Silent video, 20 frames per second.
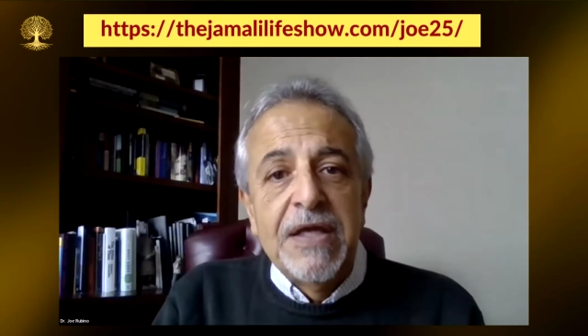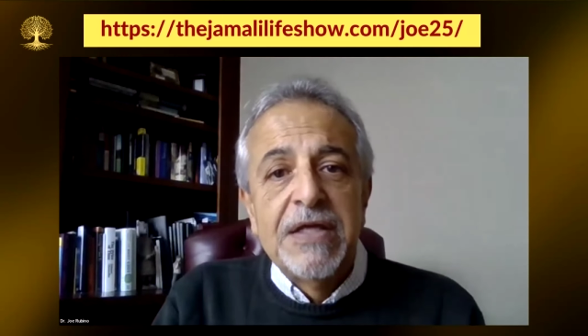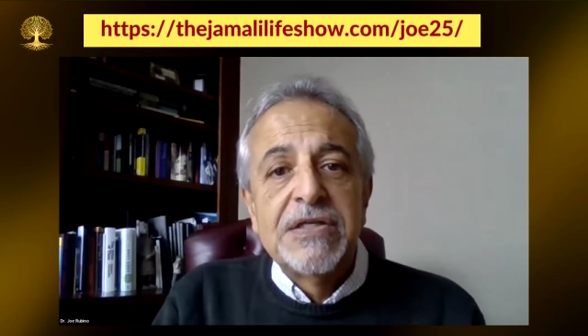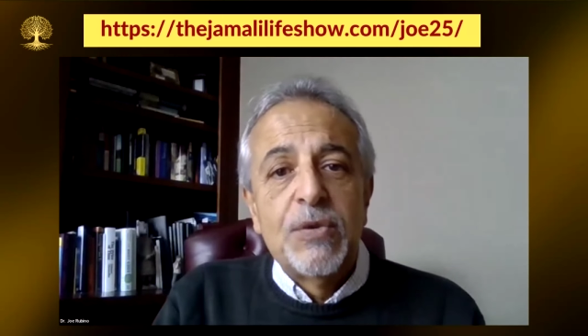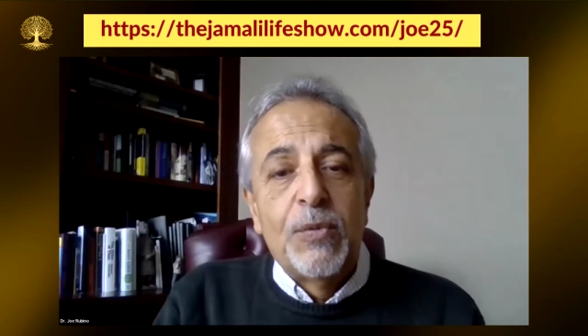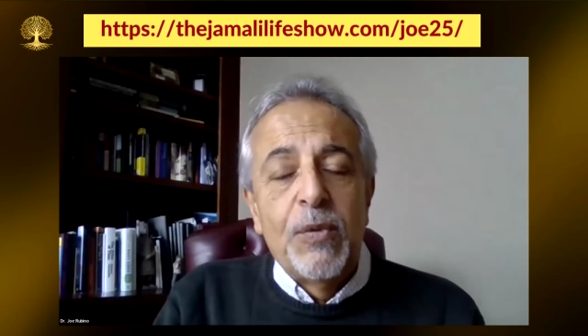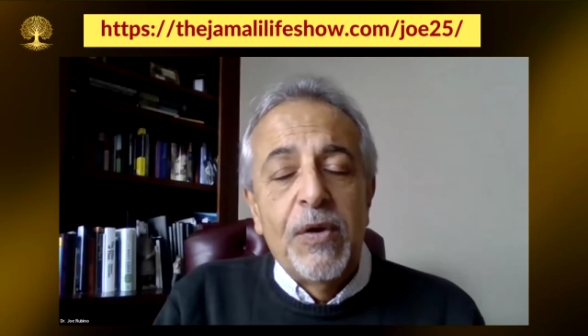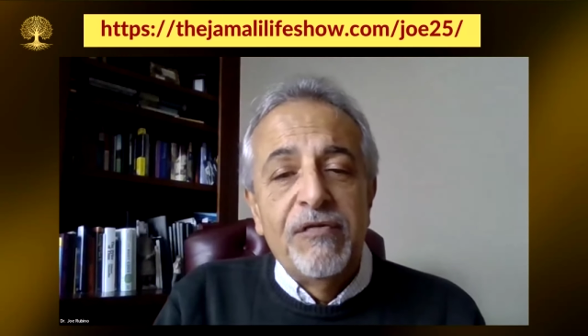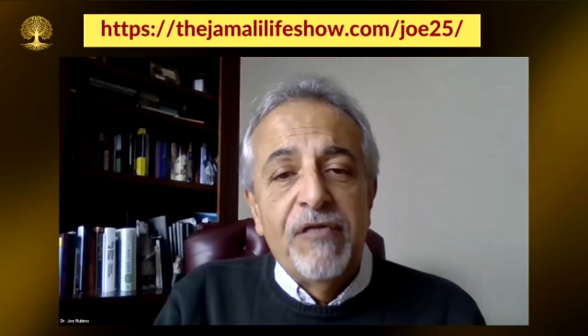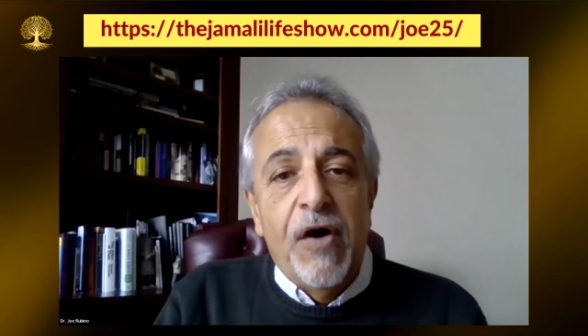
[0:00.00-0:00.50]

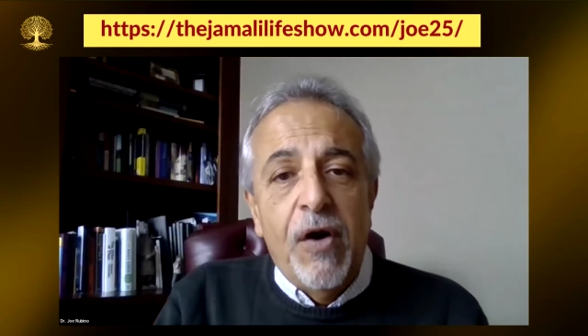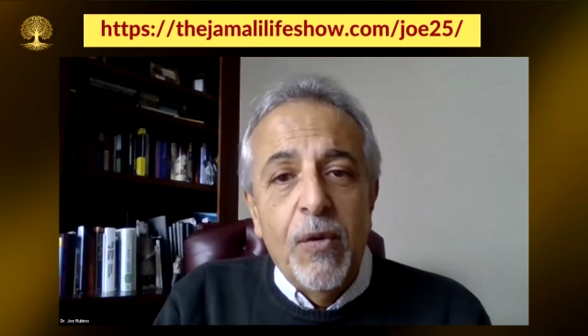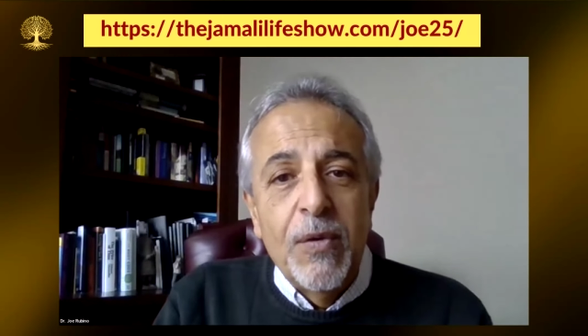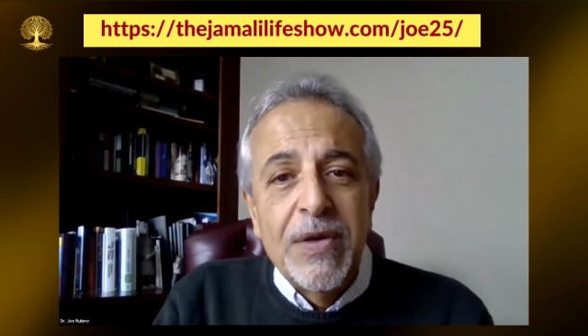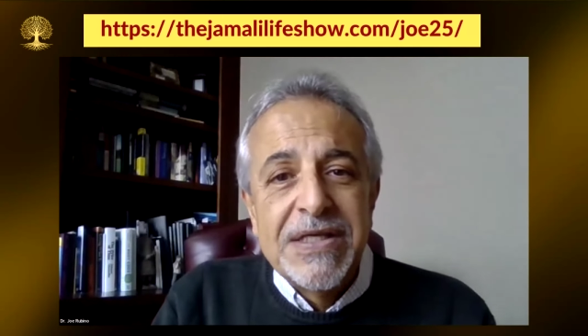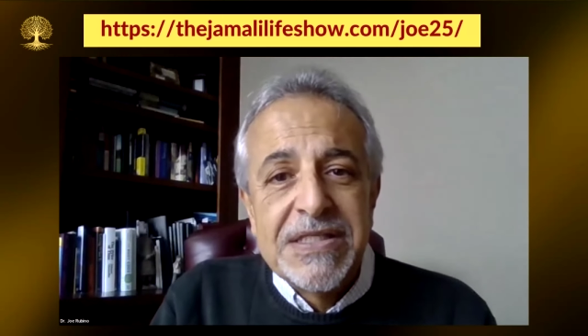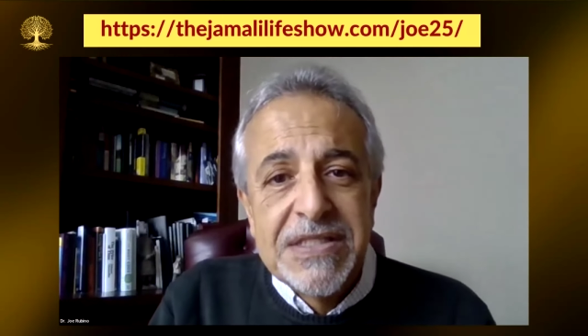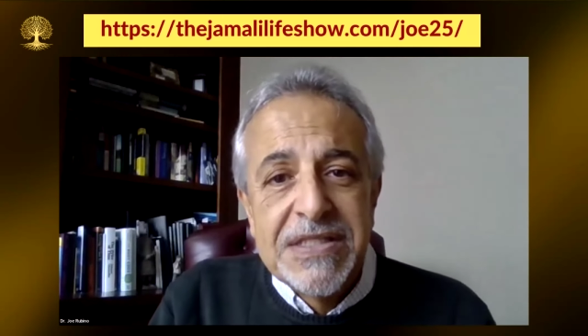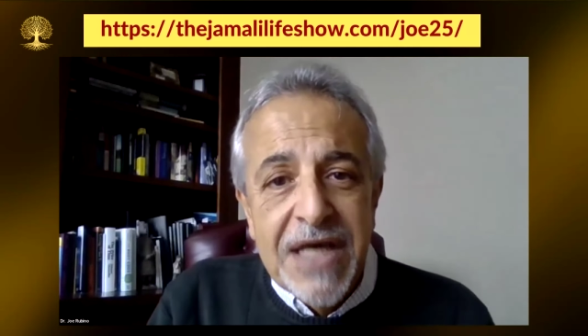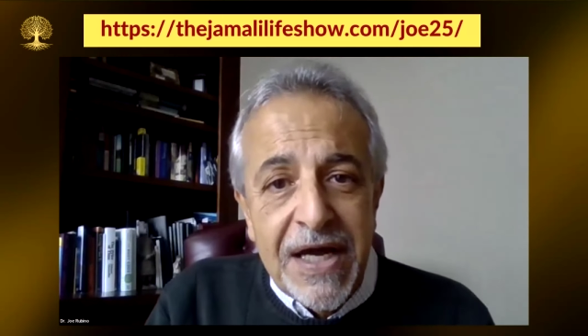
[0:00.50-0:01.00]
things that we've
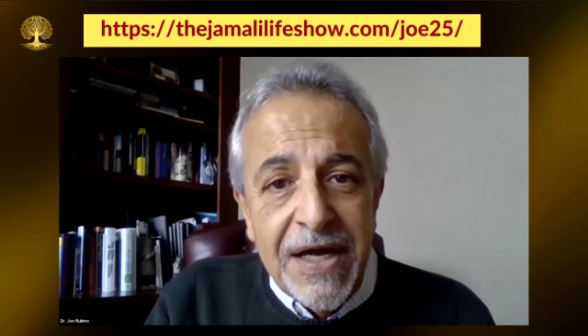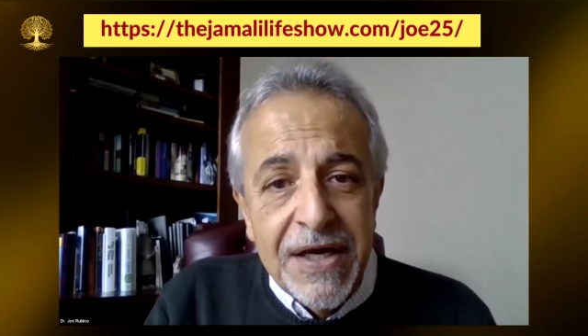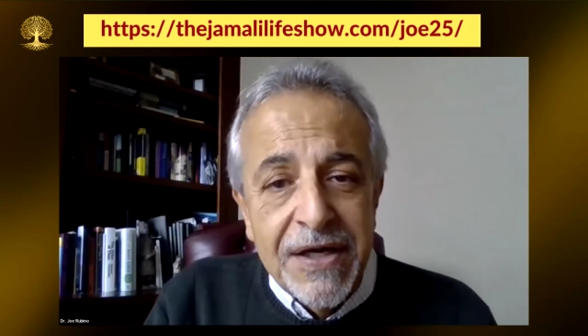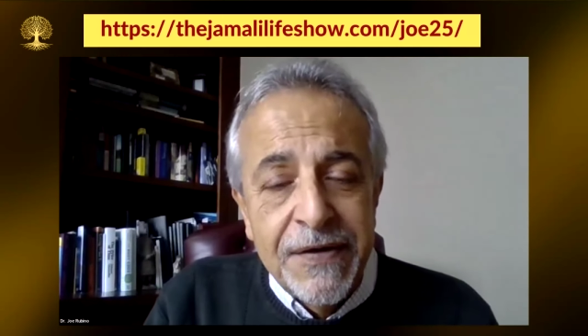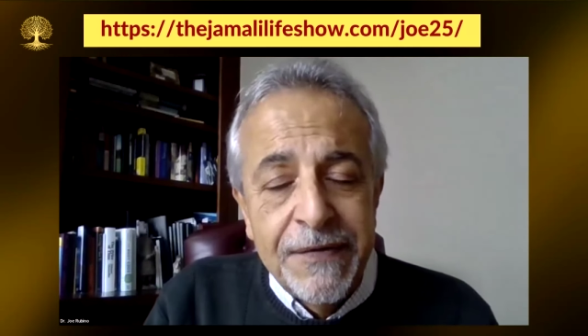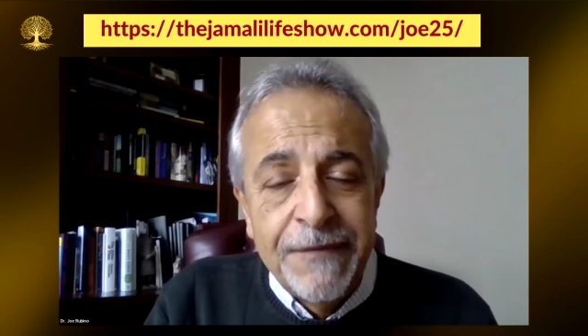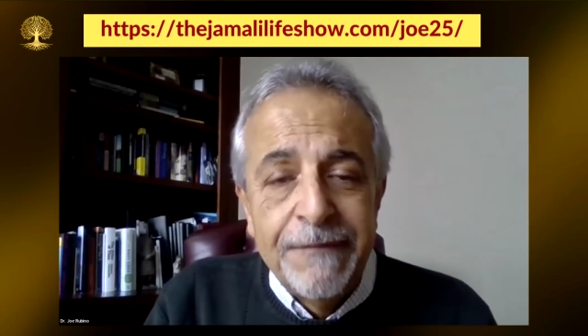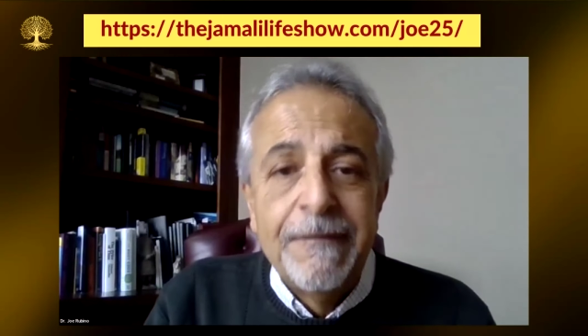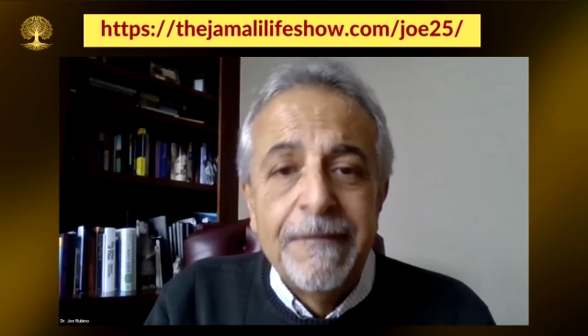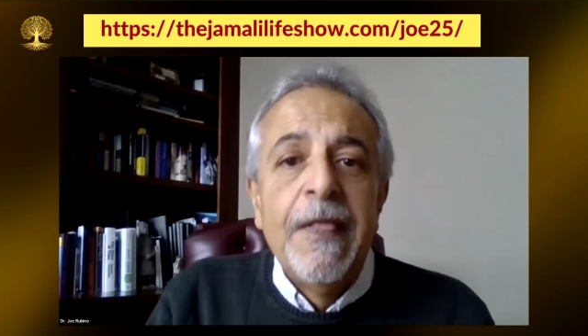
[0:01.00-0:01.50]
always
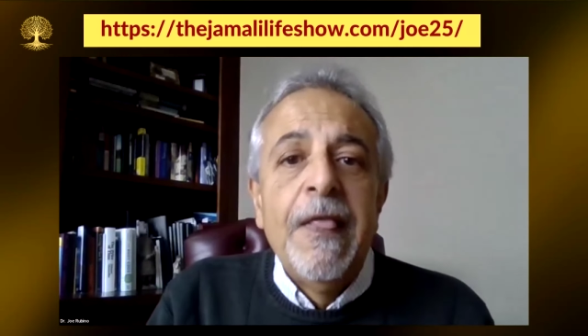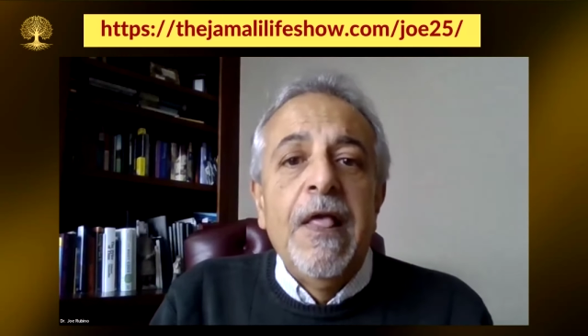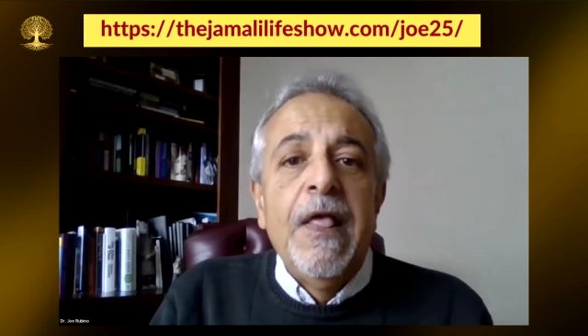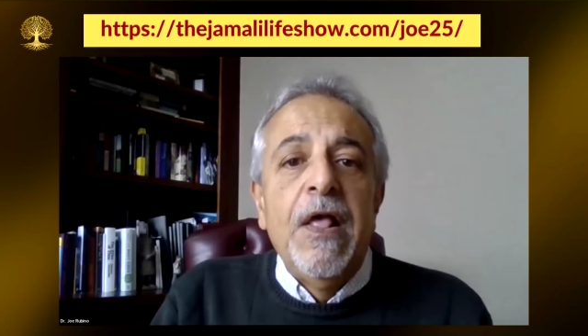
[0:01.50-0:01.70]
done,